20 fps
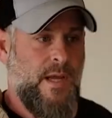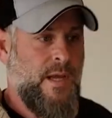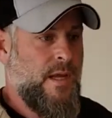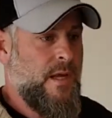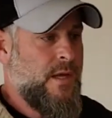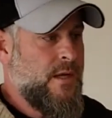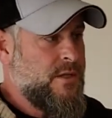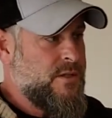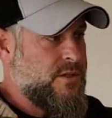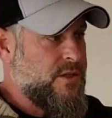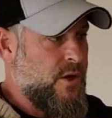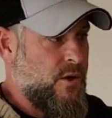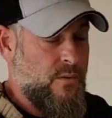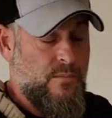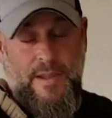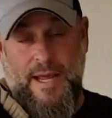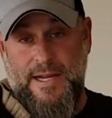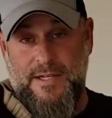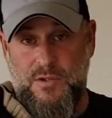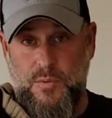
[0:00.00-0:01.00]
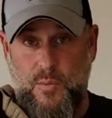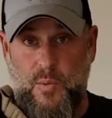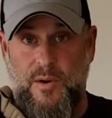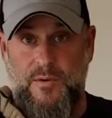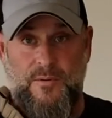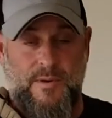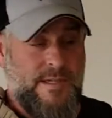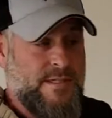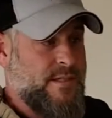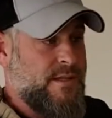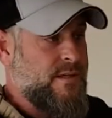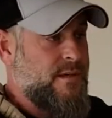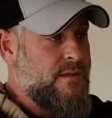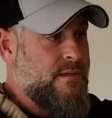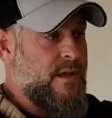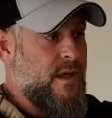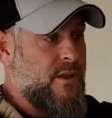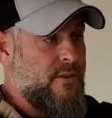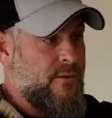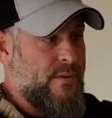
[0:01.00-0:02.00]
So that's one reason.
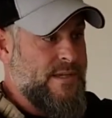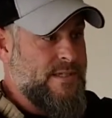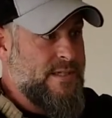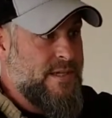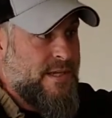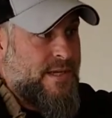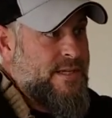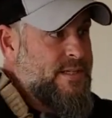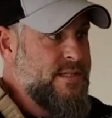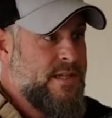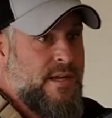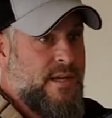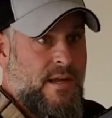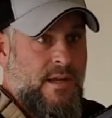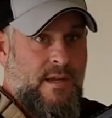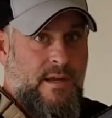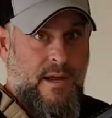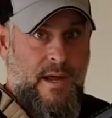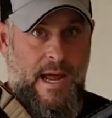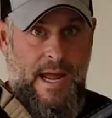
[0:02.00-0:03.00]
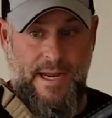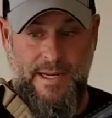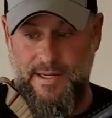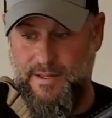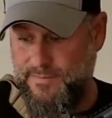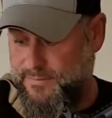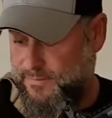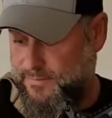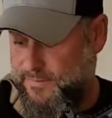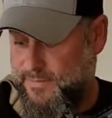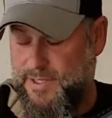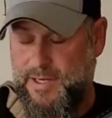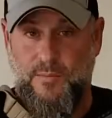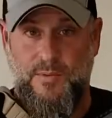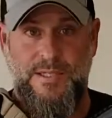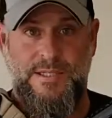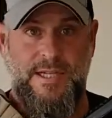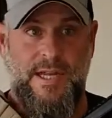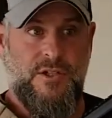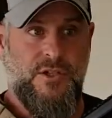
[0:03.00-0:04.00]
Another reason is I can get
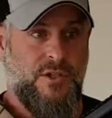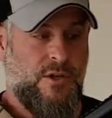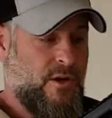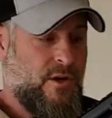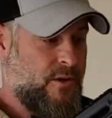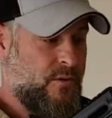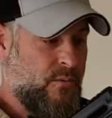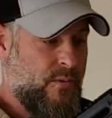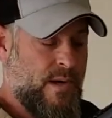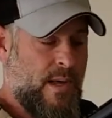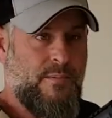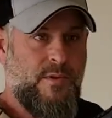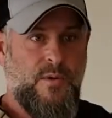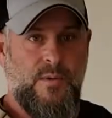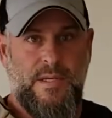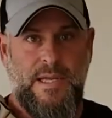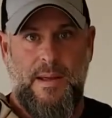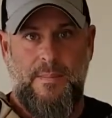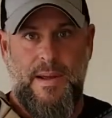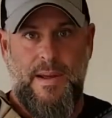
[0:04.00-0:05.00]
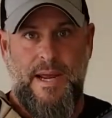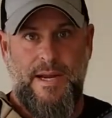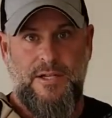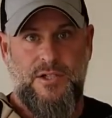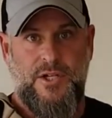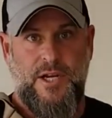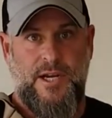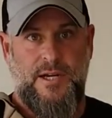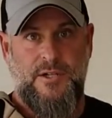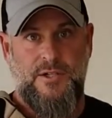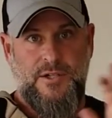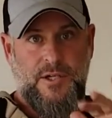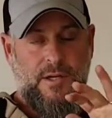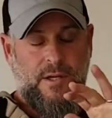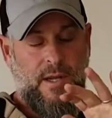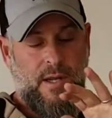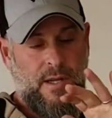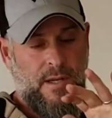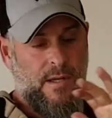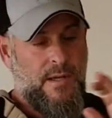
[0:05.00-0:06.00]
retention on it when I'm doing that mag change,
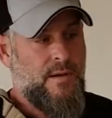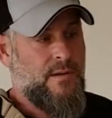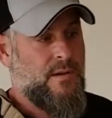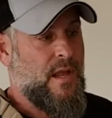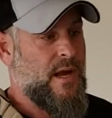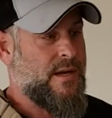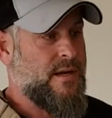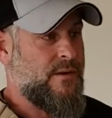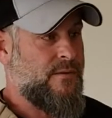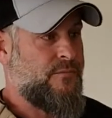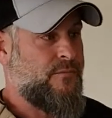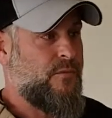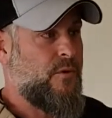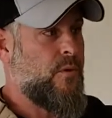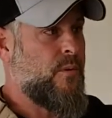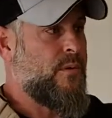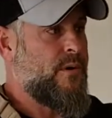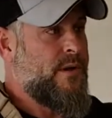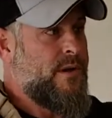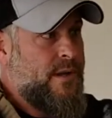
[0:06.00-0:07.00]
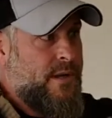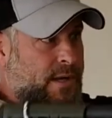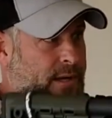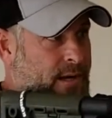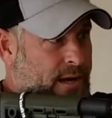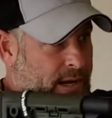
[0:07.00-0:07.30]
locking it forward, and I